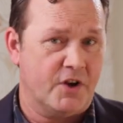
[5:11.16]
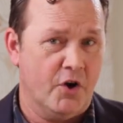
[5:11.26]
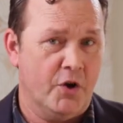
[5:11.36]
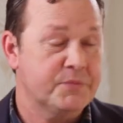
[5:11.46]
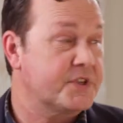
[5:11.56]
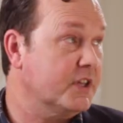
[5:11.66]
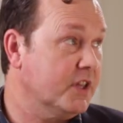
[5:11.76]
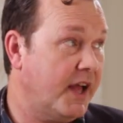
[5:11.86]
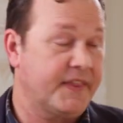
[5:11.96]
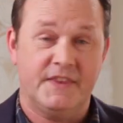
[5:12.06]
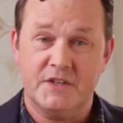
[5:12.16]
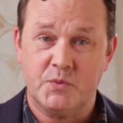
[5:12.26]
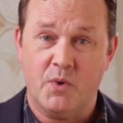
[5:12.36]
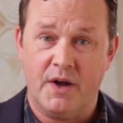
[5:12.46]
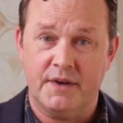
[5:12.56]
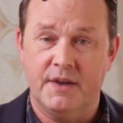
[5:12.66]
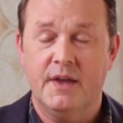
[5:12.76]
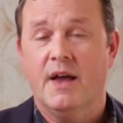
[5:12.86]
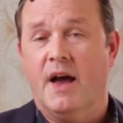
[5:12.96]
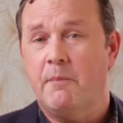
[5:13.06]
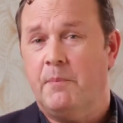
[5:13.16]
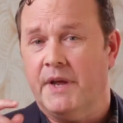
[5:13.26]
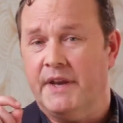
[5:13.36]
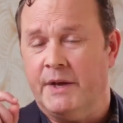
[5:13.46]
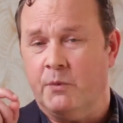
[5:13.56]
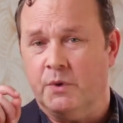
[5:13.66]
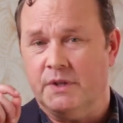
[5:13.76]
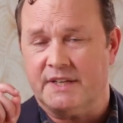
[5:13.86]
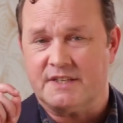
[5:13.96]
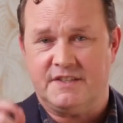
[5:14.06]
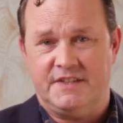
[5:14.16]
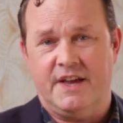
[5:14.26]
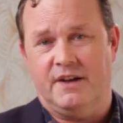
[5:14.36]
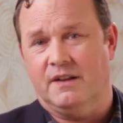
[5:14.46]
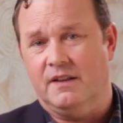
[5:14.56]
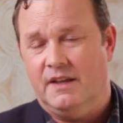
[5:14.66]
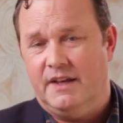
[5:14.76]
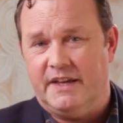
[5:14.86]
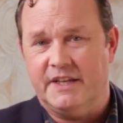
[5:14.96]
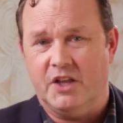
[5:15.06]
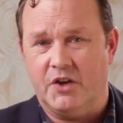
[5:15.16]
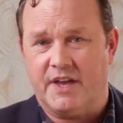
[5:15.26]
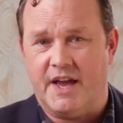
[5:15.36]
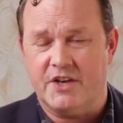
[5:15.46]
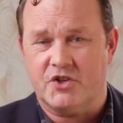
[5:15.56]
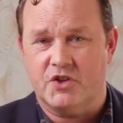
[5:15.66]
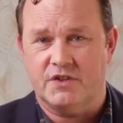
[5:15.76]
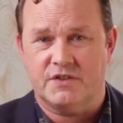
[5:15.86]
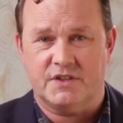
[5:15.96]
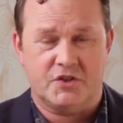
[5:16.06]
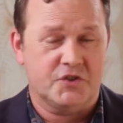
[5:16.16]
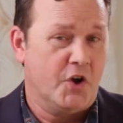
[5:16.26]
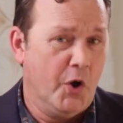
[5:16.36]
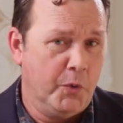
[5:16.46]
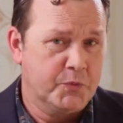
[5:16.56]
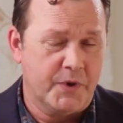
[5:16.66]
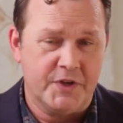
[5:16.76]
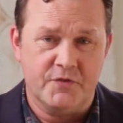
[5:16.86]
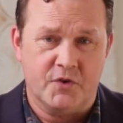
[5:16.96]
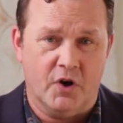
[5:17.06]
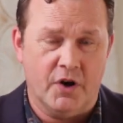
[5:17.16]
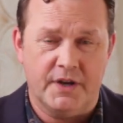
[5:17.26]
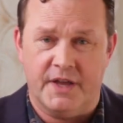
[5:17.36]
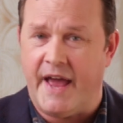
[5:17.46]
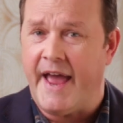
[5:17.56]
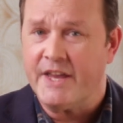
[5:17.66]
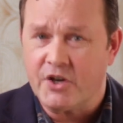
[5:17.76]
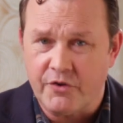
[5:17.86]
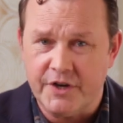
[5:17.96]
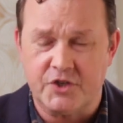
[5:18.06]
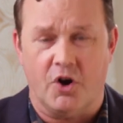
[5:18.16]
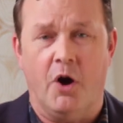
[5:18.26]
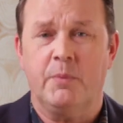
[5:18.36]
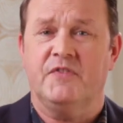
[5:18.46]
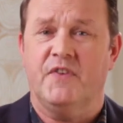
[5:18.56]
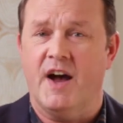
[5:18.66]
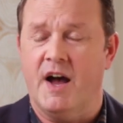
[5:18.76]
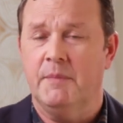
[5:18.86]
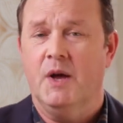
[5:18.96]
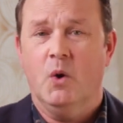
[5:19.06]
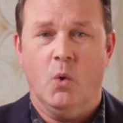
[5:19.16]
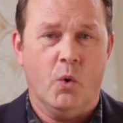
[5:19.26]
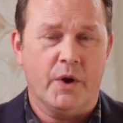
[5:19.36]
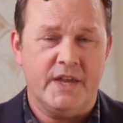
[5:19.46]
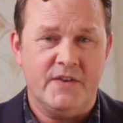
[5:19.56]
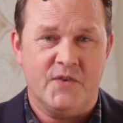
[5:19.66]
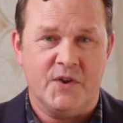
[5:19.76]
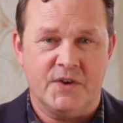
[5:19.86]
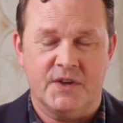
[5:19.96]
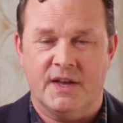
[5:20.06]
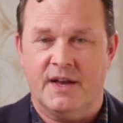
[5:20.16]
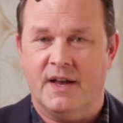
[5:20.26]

homes like this one, but it will excel in locations such as homes where you've got an acreage, a hobby farm, or even